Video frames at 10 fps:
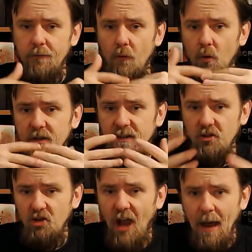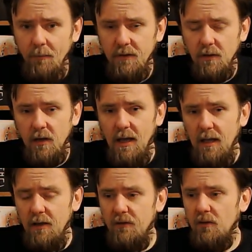for the chapter
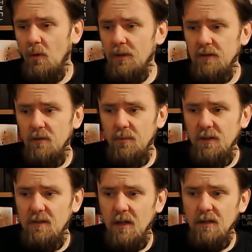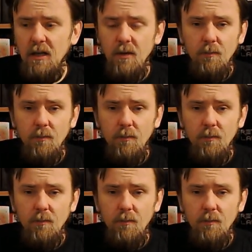is going to be done